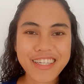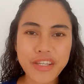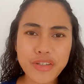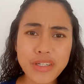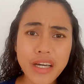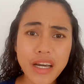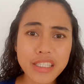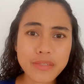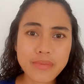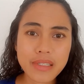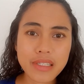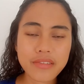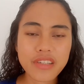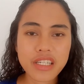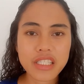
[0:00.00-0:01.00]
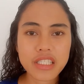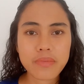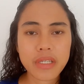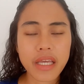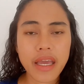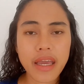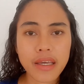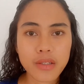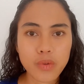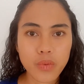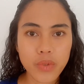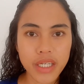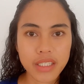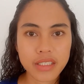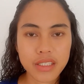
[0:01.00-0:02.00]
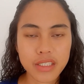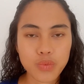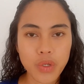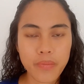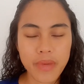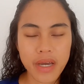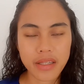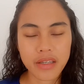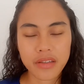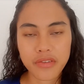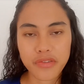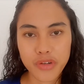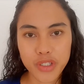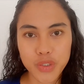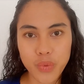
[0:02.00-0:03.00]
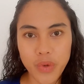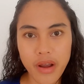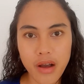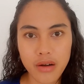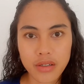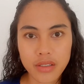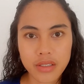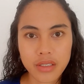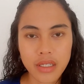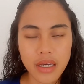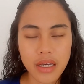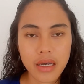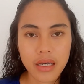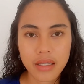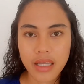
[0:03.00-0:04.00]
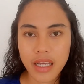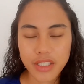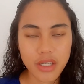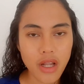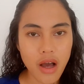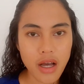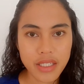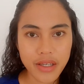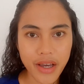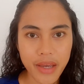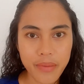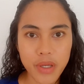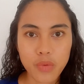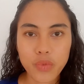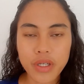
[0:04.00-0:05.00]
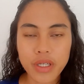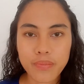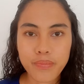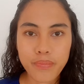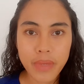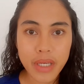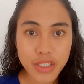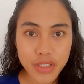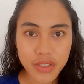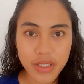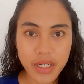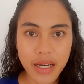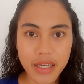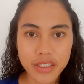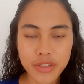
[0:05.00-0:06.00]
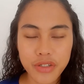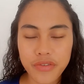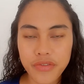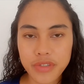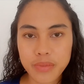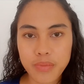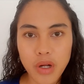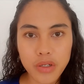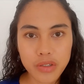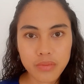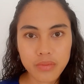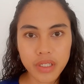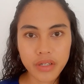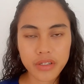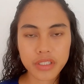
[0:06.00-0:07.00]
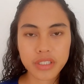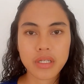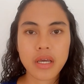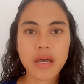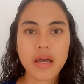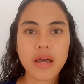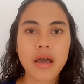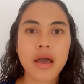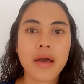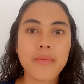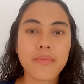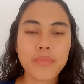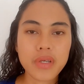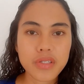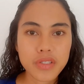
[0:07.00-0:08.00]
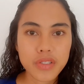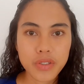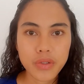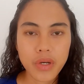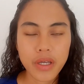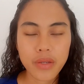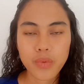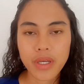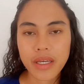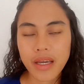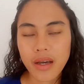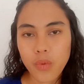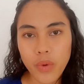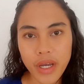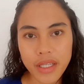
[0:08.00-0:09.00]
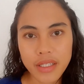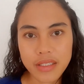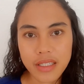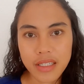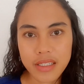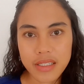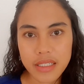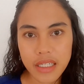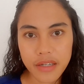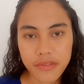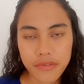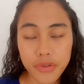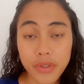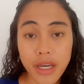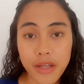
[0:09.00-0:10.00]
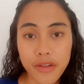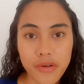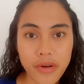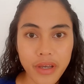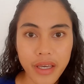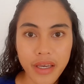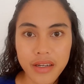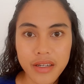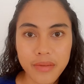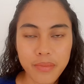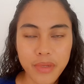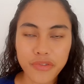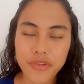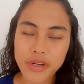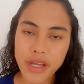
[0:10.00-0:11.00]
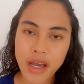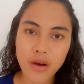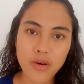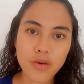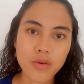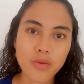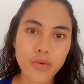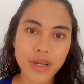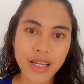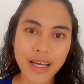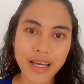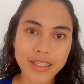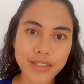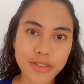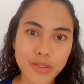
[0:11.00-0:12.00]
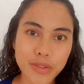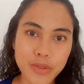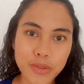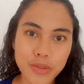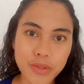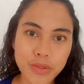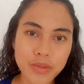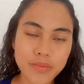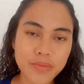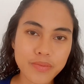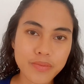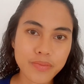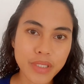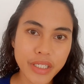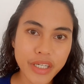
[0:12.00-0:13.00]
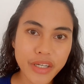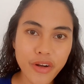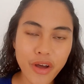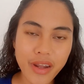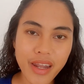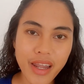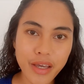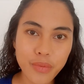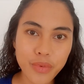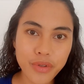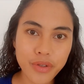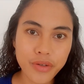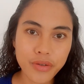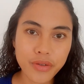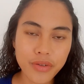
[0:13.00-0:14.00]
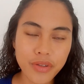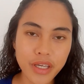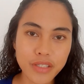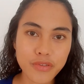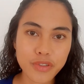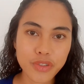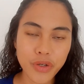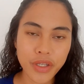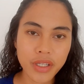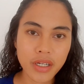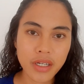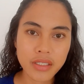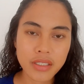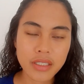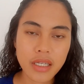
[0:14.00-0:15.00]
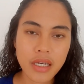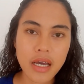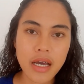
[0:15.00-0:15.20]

can you guys believe that it's been 8 weeks since we met at the Fridge Warehouse? That's a long time, and we miss you guys. Your small group leaders miss you, and we can't wait till it's safe to gather again. But for now, we're glad to be here online with you. Thanks for joining us.